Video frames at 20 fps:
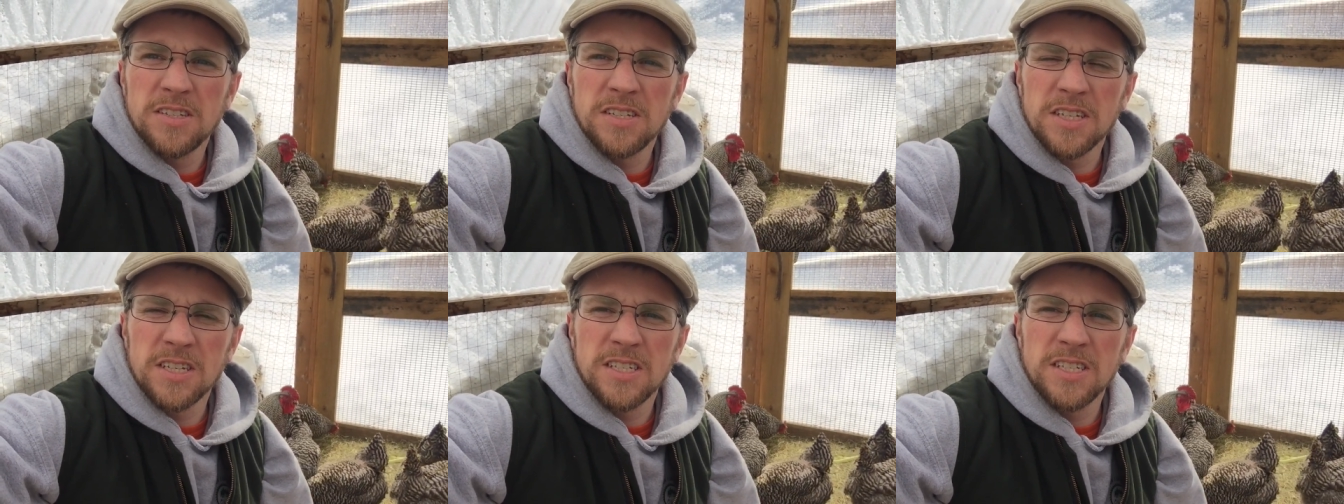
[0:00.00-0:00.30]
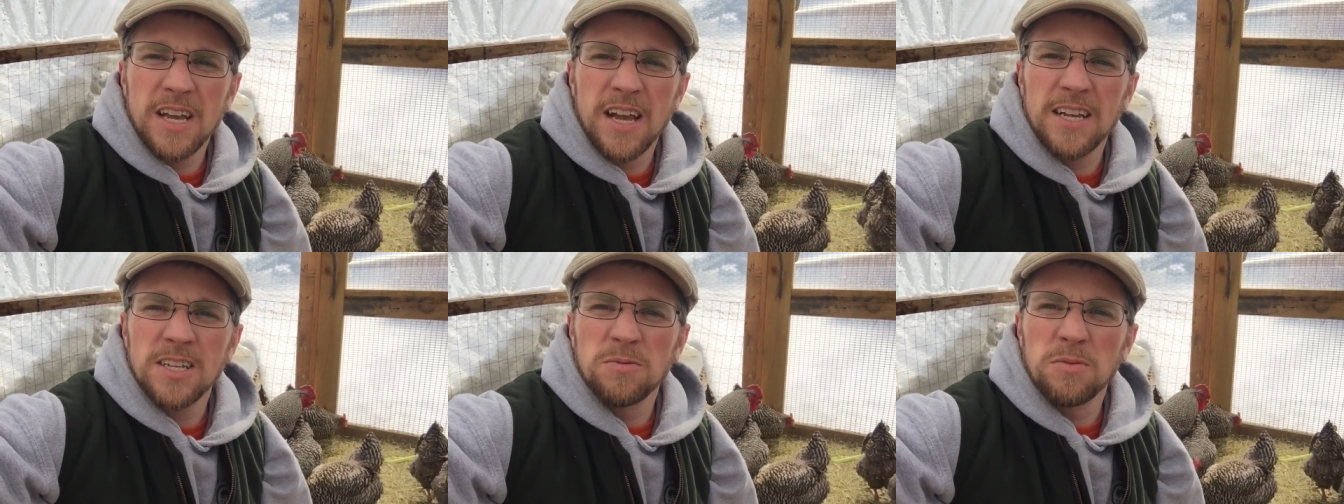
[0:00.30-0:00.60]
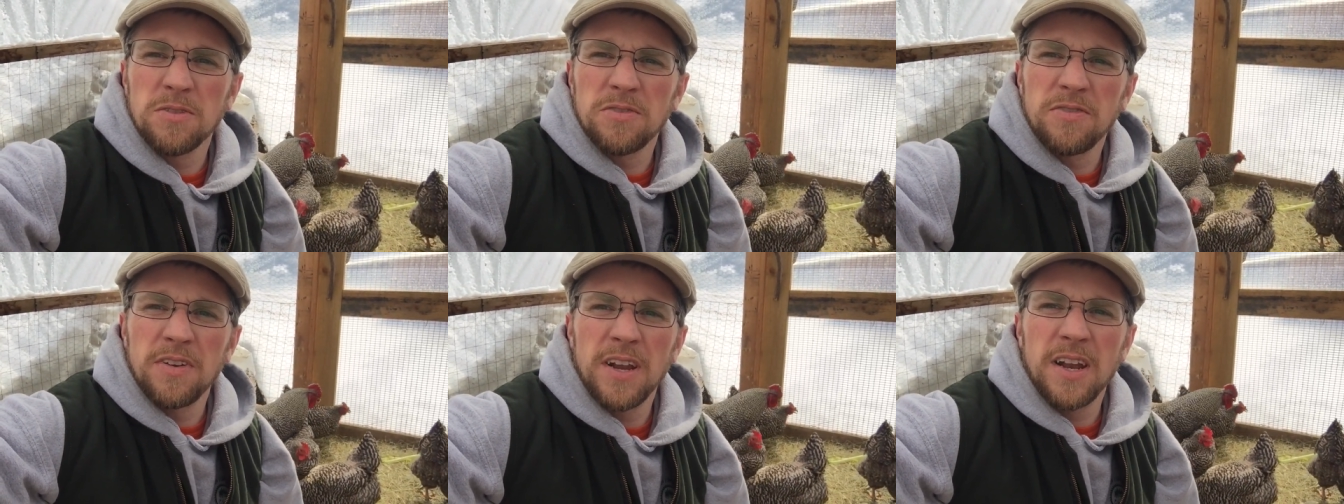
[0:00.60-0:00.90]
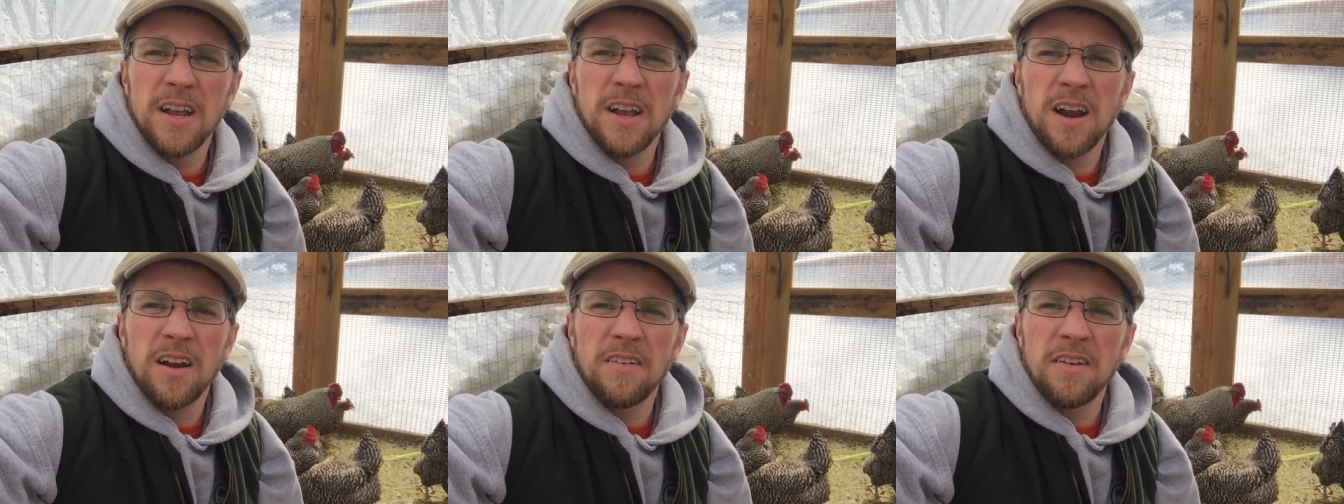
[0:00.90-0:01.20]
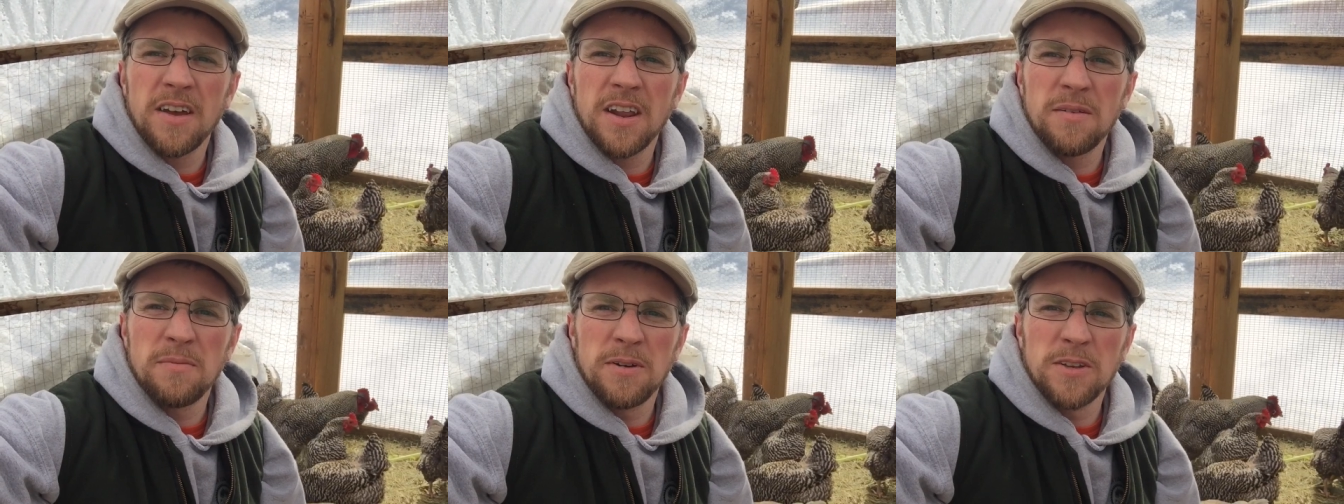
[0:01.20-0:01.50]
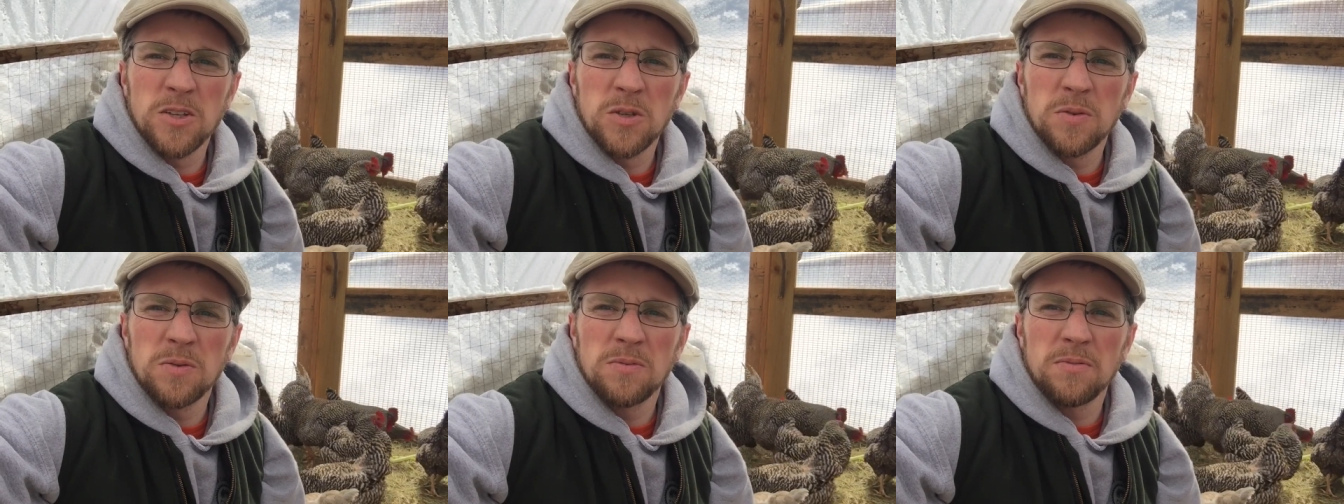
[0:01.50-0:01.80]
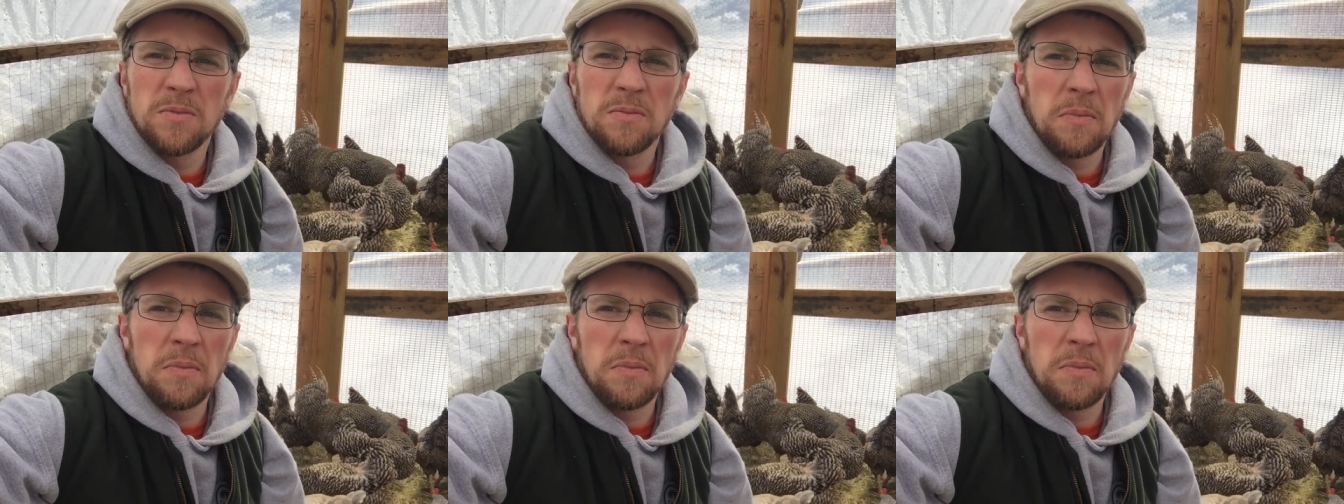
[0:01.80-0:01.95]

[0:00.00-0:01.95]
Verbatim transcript: success with feeding our animals